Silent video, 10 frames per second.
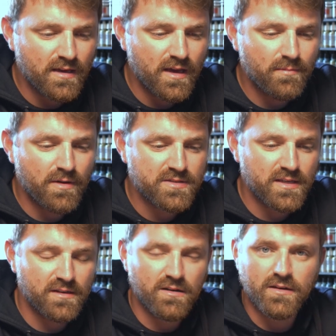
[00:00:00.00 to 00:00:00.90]
I was
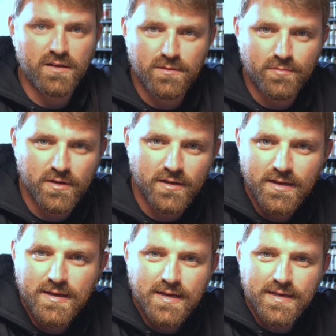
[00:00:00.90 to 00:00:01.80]
thinking I could put
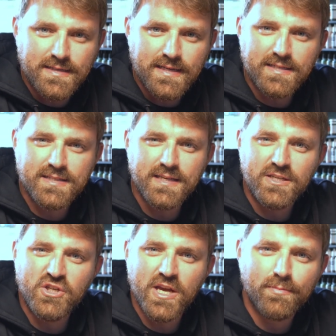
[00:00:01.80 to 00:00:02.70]
a
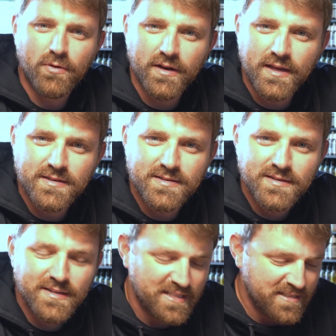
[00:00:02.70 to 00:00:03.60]
DC chip on it.
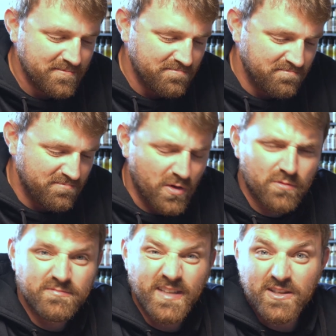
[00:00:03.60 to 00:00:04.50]

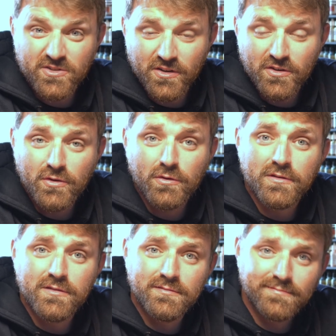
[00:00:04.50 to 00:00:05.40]
Well, yes, I
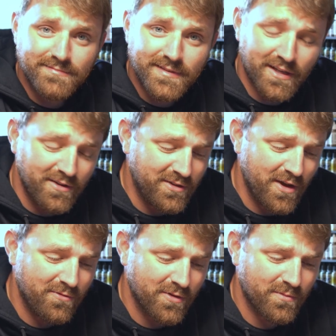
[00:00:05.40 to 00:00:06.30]
could. You
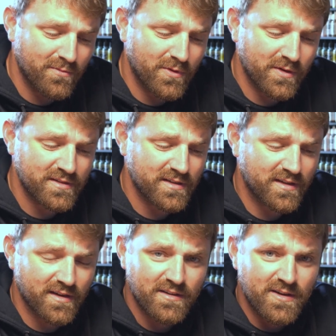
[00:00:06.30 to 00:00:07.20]
go from what is
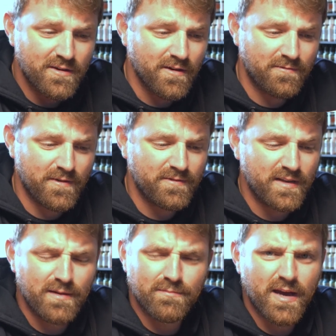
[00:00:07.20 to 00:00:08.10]
like a
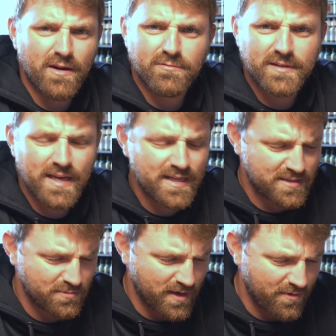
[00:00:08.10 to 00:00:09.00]
£15
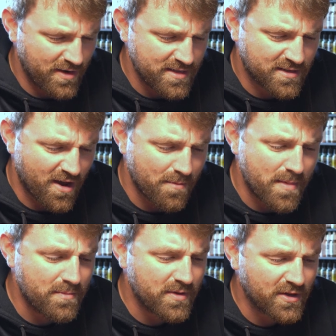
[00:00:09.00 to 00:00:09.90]
kit, whatever it is, can't
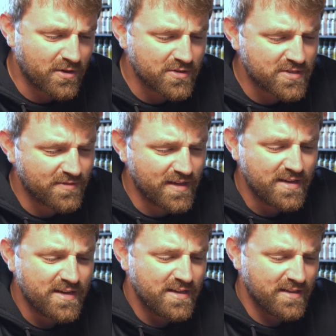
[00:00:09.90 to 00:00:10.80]
remember the cost of it,
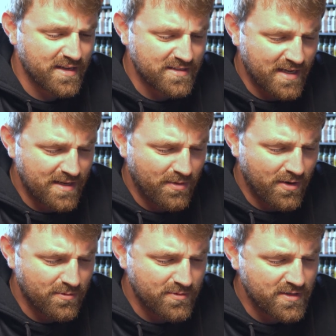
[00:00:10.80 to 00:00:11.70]
that
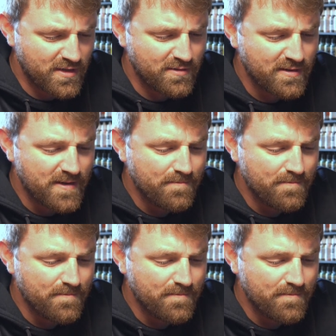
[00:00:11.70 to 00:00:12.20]
Dapol do.